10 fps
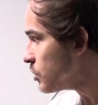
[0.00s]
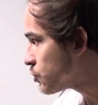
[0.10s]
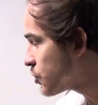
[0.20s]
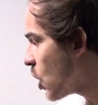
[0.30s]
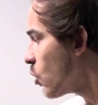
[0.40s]

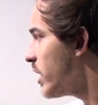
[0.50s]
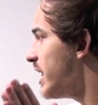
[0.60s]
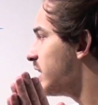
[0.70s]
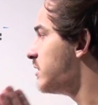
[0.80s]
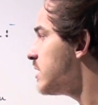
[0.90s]
So
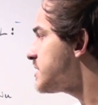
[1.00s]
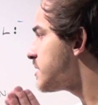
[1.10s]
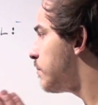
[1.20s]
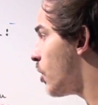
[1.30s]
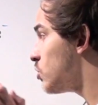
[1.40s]
let's
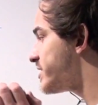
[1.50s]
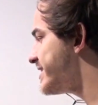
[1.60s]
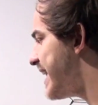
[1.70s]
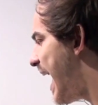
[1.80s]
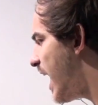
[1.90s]

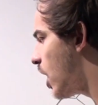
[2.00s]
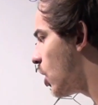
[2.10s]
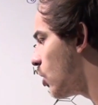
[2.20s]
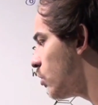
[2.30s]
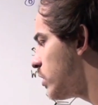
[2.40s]
suppose
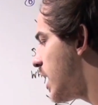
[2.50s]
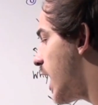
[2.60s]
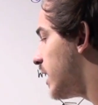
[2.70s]
now,